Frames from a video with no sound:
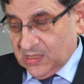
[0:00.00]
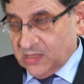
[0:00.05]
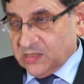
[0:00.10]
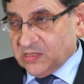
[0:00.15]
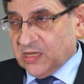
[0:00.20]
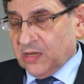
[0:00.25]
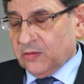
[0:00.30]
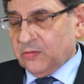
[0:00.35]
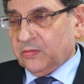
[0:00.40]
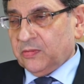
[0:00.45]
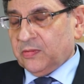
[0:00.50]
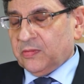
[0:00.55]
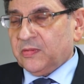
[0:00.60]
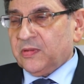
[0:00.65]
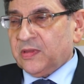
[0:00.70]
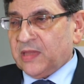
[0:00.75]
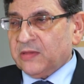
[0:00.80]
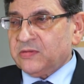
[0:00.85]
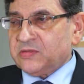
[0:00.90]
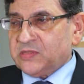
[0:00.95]
So
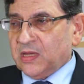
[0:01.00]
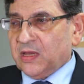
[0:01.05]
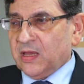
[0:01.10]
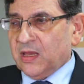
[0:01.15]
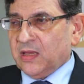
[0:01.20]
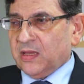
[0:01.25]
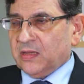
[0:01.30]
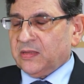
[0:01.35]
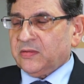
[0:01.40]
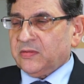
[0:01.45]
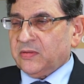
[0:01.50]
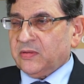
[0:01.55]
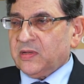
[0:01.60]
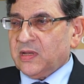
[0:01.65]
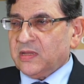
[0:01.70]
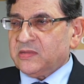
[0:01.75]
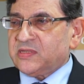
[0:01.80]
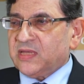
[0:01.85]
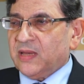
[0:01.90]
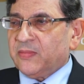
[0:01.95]
those are, you
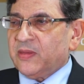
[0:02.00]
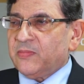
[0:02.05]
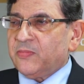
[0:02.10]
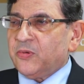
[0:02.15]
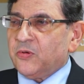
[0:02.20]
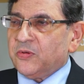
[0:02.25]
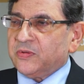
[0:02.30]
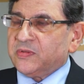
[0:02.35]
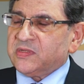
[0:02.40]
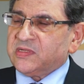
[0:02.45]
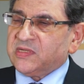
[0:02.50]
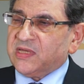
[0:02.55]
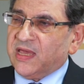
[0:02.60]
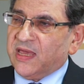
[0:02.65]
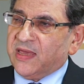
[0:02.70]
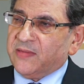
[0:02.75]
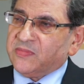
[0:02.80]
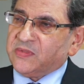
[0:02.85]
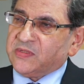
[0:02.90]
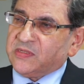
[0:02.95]
know, some important
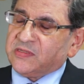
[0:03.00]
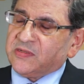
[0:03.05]
terms.